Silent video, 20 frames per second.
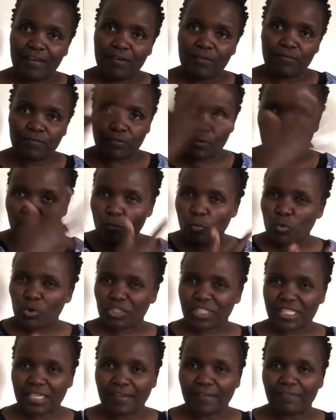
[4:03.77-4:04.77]
from
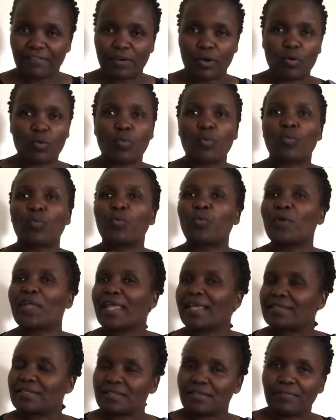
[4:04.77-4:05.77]
whatever we
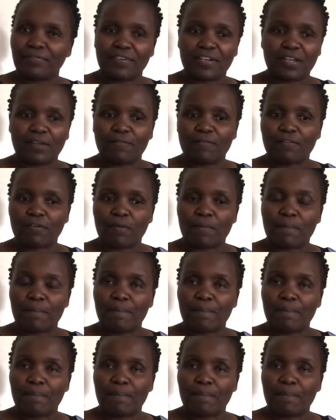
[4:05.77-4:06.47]
are suffering from.